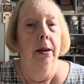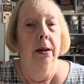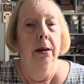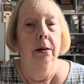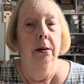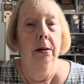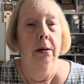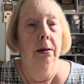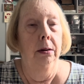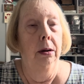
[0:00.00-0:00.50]

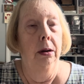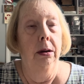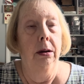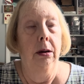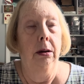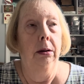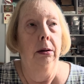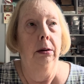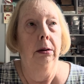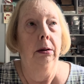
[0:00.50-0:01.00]
Oh,
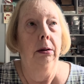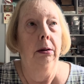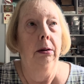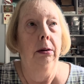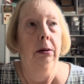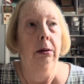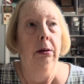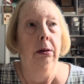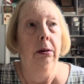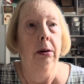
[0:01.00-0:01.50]

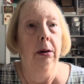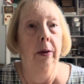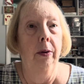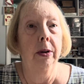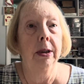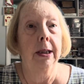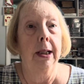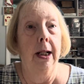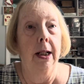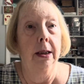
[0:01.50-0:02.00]
it
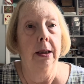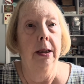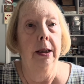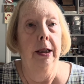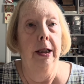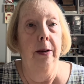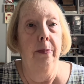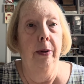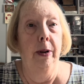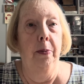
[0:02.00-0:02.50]
was hard to
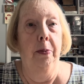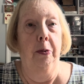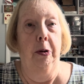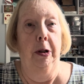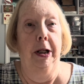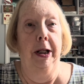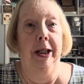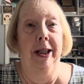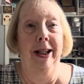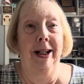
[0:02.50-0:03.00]
keep up
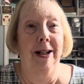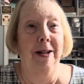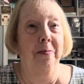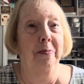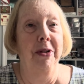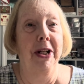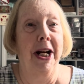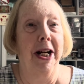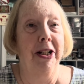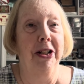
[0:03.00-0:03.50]
with.
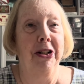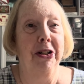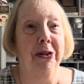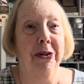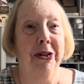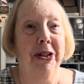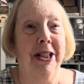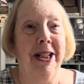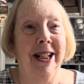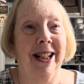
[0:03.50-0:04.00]
I'm not
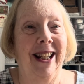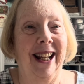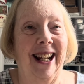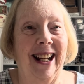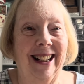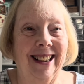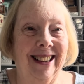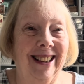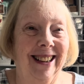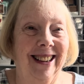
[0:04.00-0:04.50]
used to
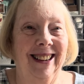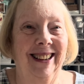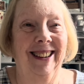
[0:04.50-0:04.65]
that.